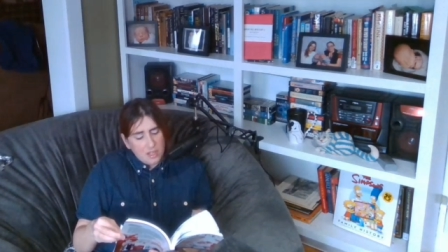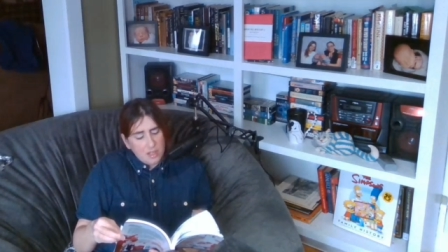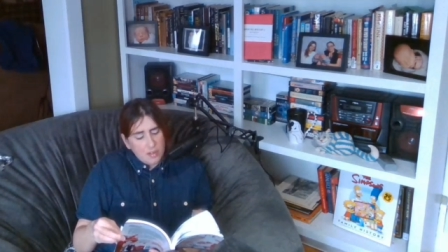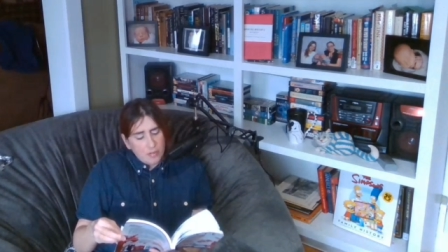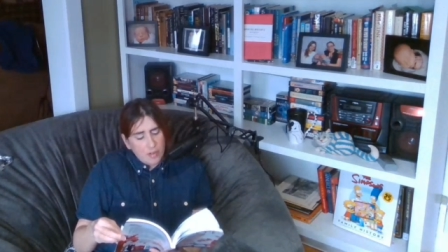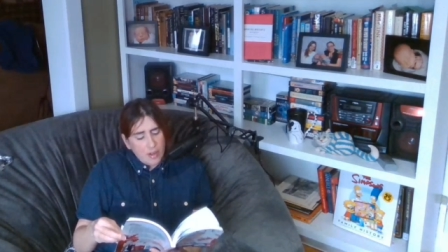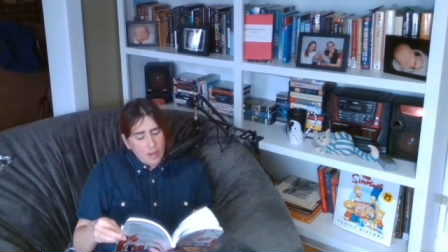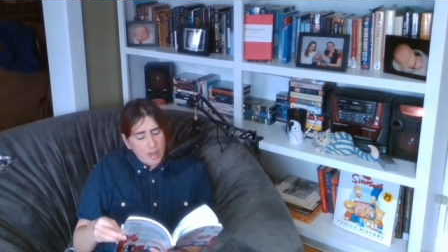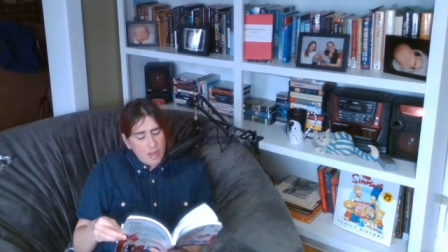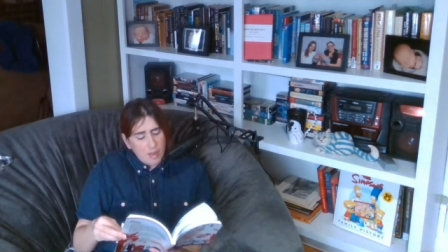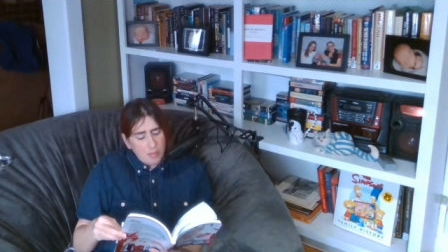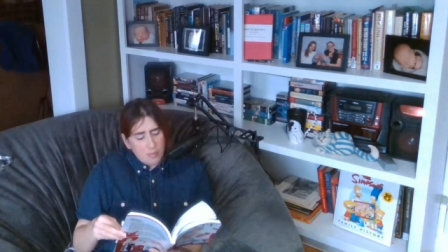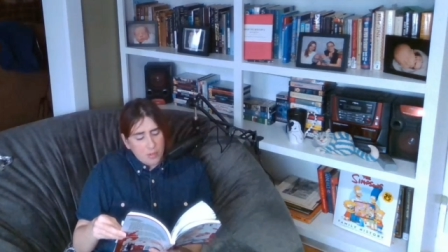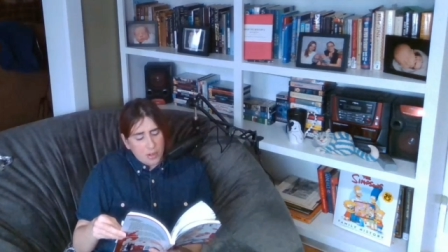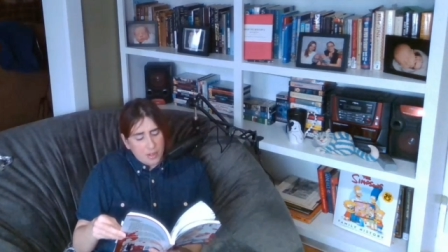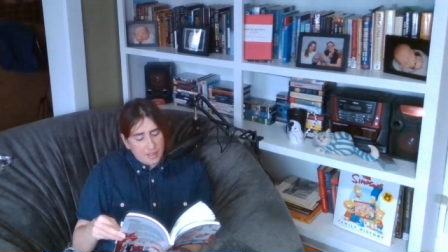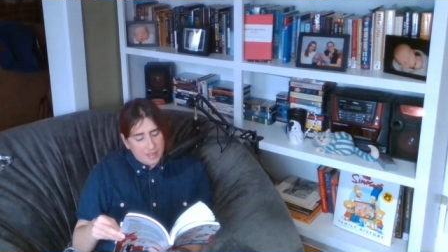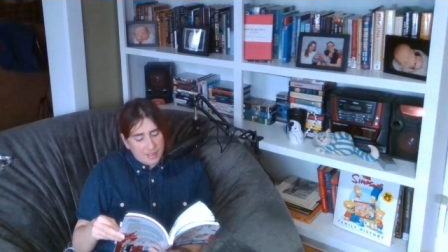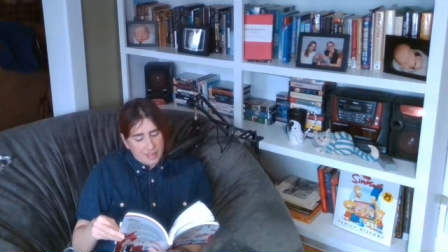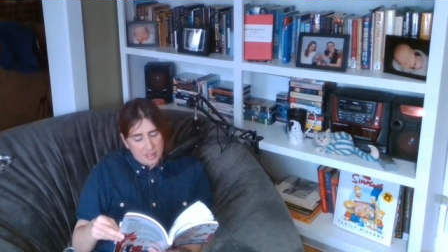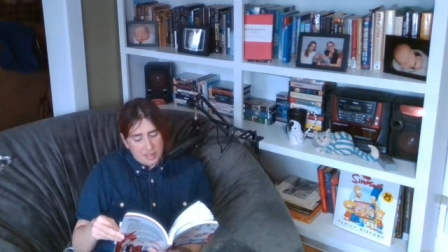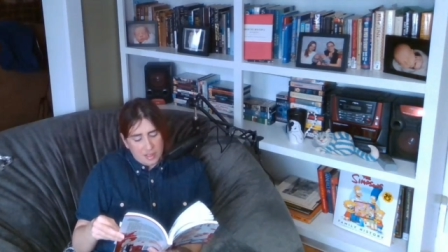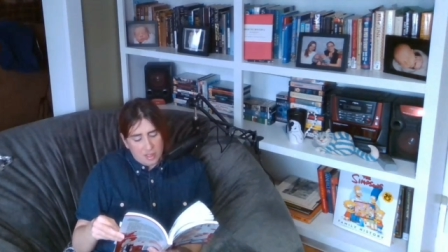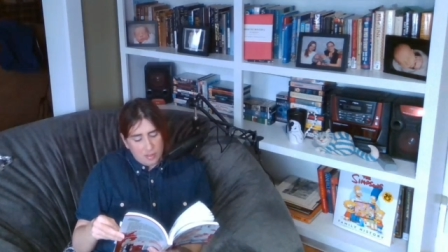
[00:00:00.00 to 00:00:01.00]
If I am
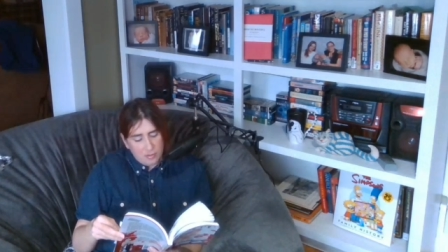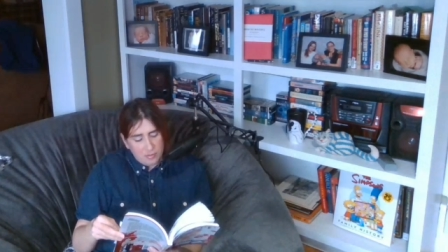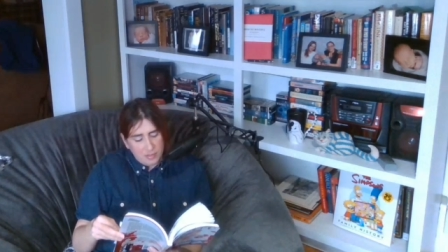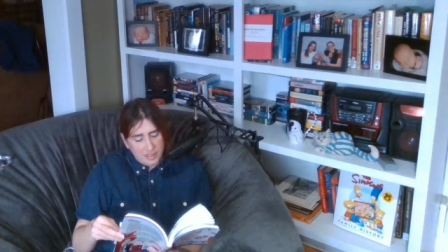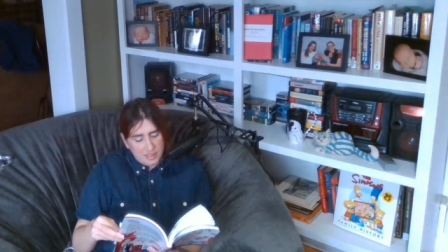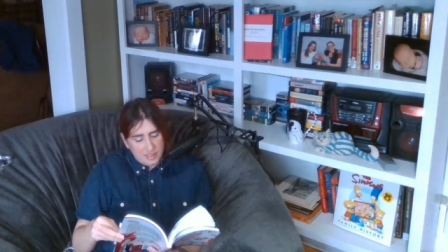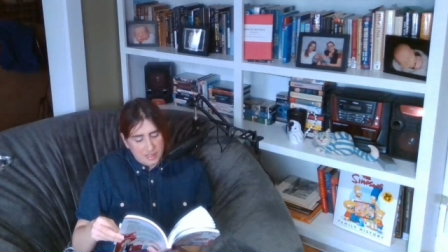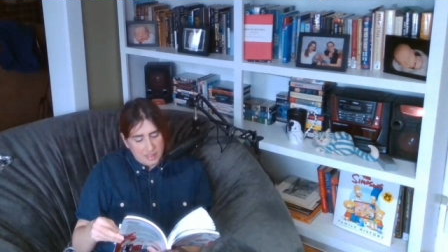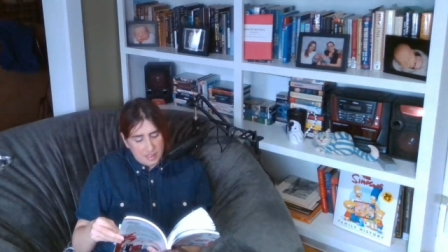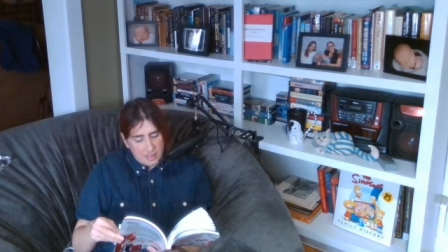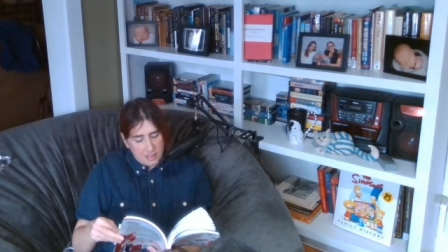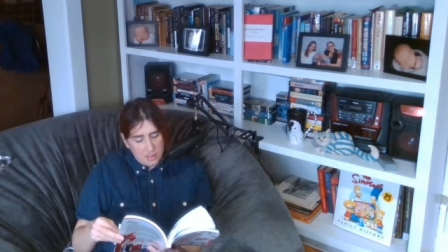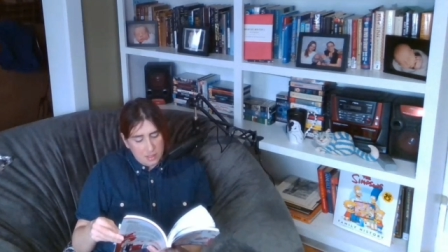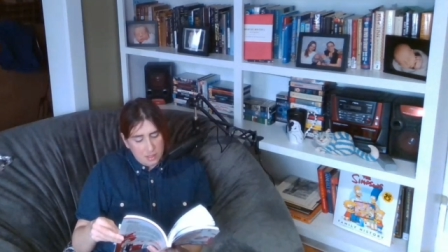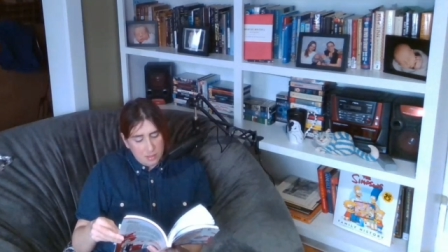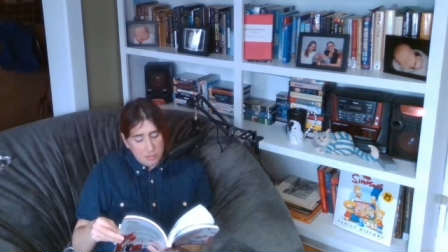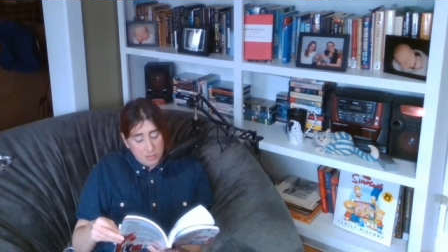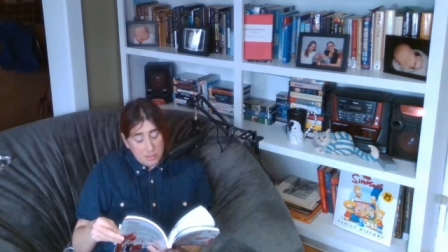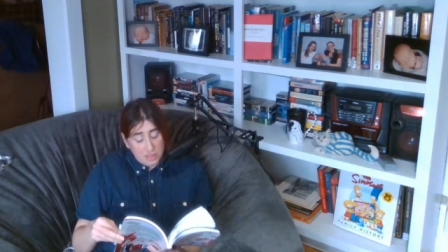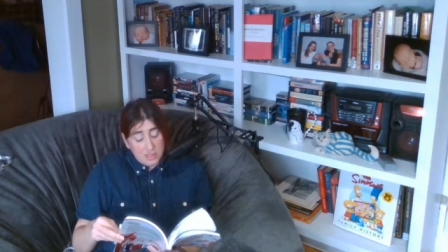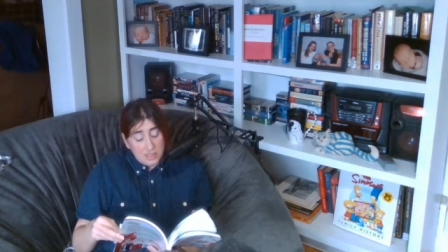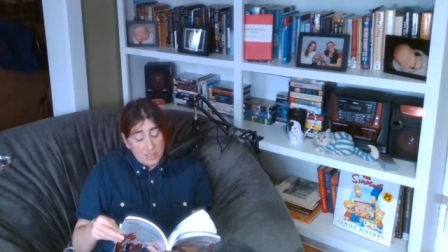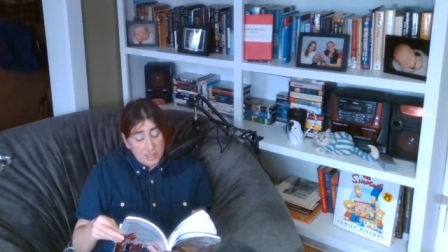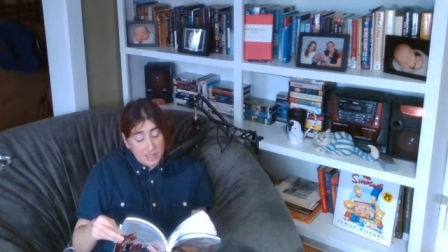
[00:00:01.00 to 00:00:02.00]
pregnant, I'll fix it
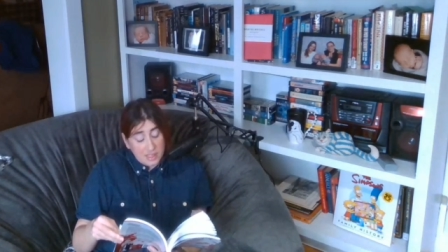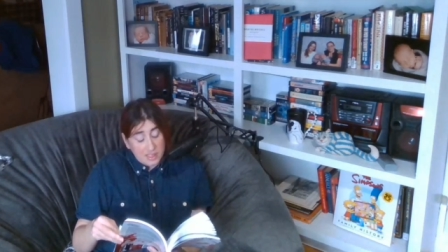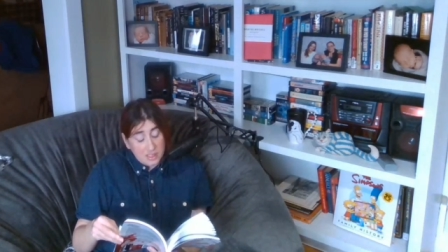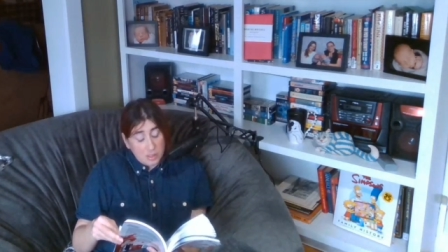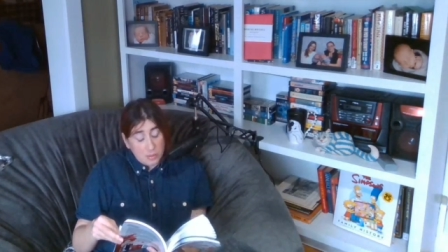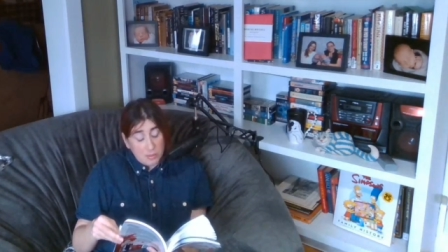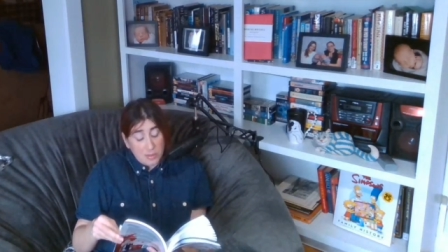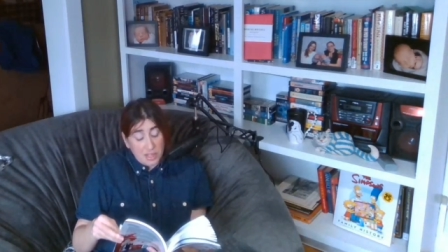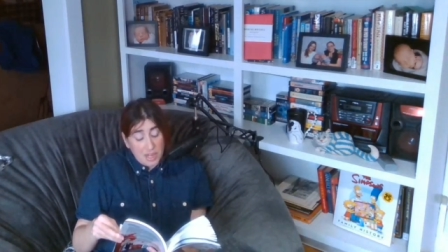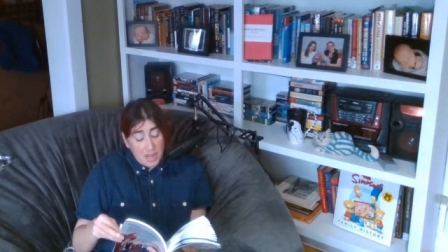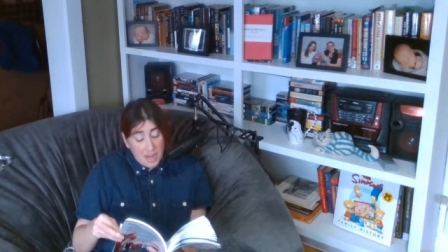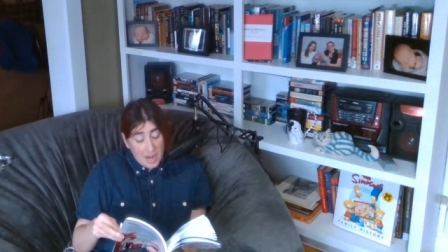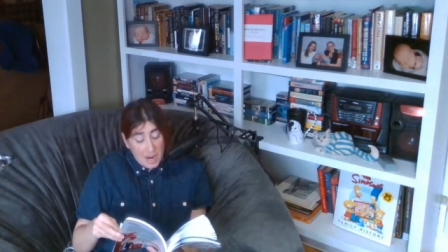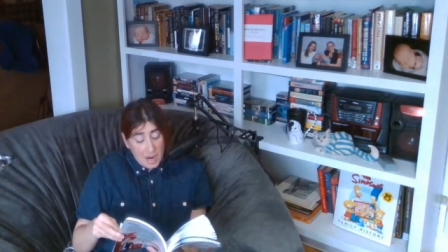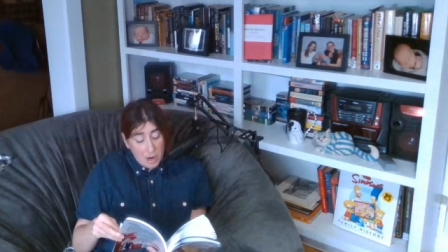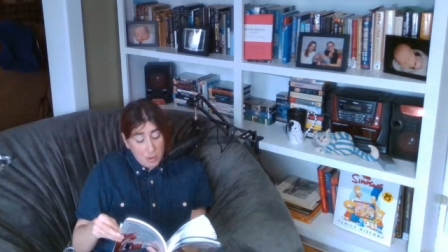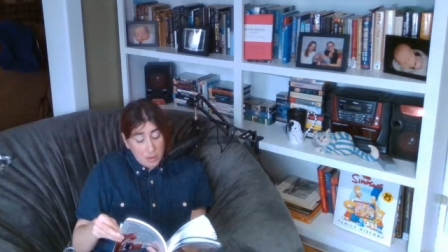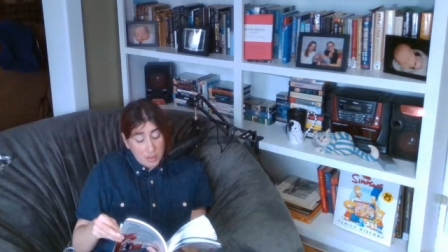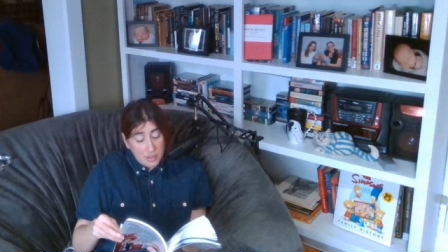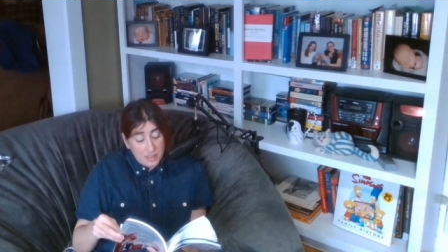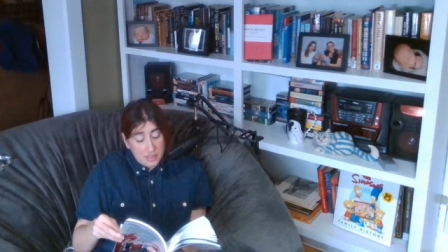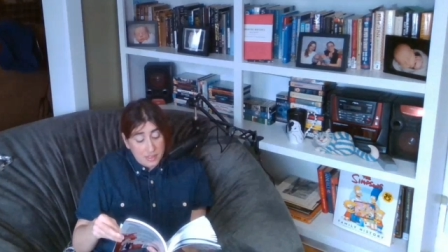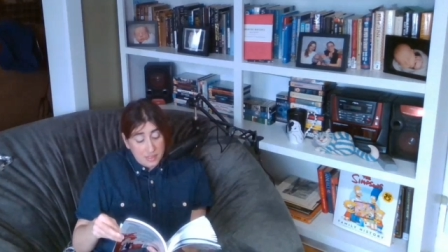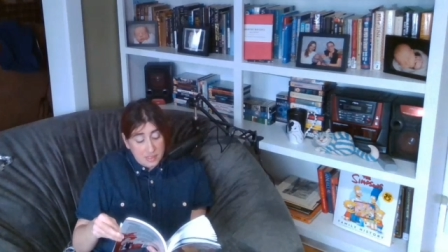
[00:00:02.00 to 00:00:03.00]
but this has to be
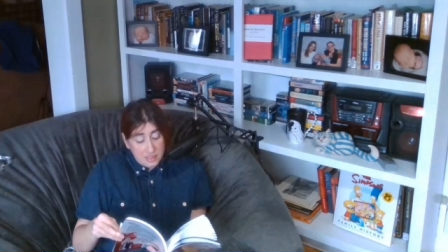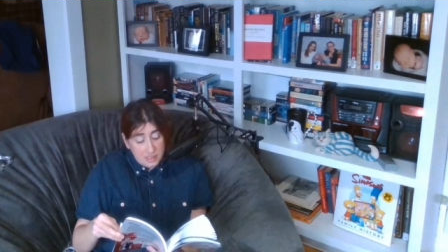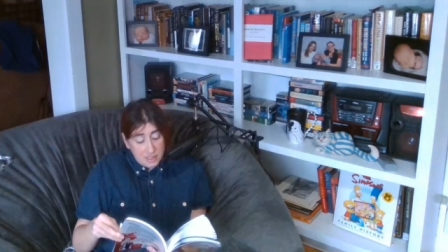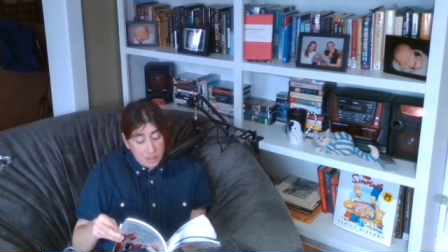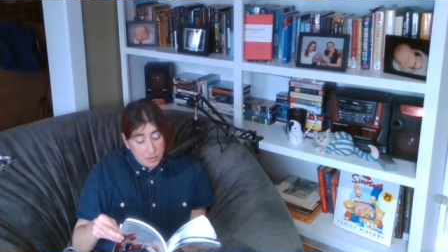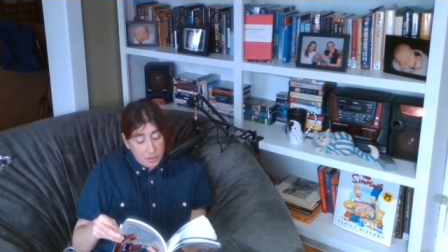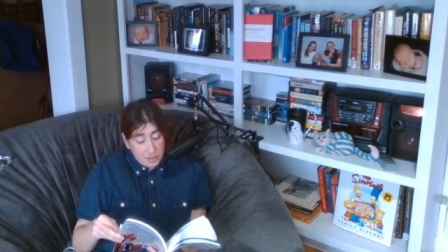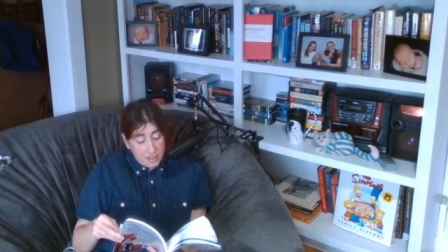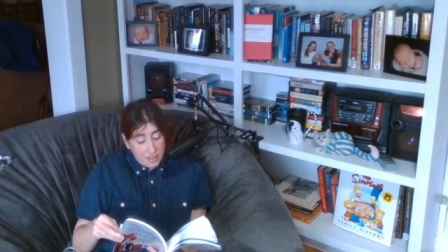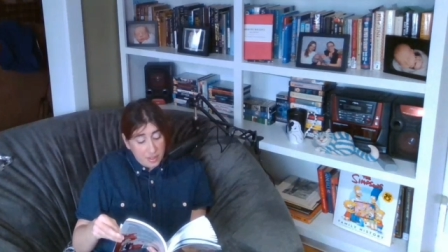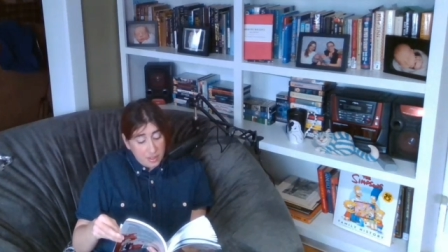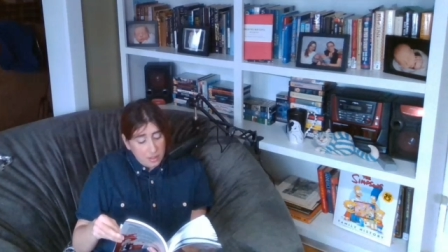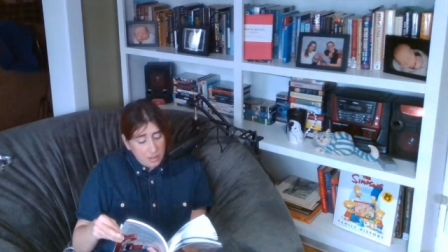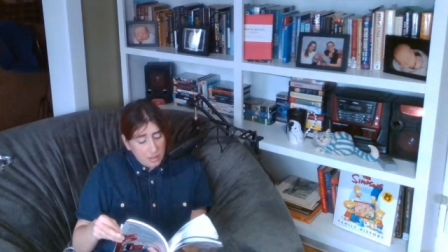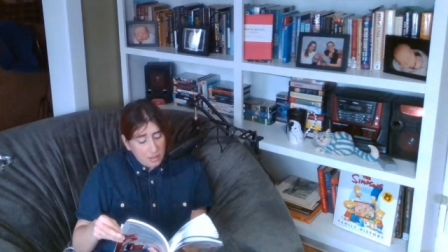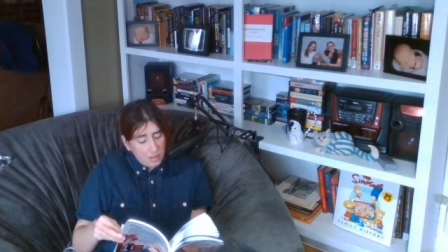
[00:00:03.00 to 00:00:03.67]
our secret.